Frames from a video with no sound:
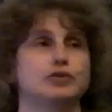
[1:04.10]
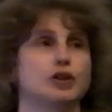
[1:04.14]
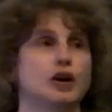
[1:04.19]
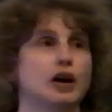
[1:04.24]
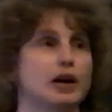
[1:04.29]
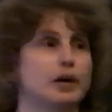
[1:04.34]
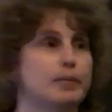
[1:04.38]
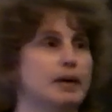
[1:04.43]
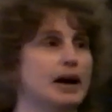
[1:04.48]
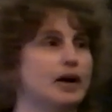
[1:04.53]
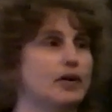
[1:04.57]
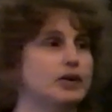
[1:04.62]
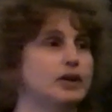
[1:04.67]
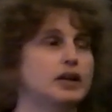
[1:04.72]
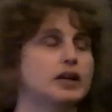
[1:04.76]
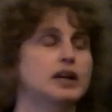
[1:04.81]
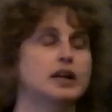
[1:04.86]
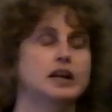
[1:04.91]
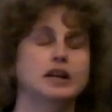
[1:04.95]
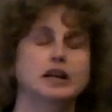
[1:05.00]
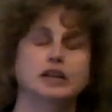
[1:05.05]
know, talk about
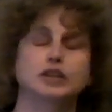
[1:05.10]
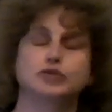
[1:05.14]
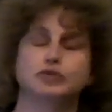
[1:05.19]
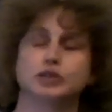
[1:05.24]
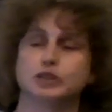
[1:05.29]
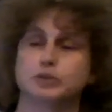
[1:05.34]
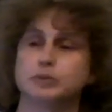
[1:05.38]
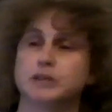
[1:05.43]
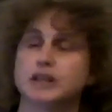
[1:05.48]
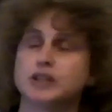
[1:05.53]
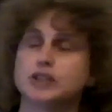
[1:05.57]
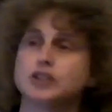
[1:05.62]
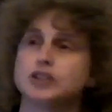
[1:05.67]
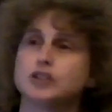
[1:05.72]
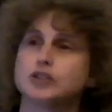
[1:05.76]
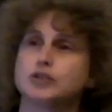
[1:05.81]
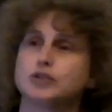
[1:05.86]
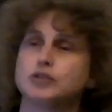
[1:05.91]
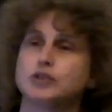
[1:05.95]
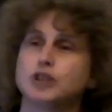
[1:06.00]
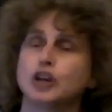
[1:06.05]
transportation
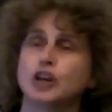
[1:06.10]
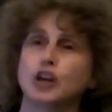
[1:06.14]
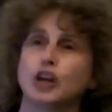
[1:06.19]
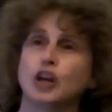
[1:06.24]
issues,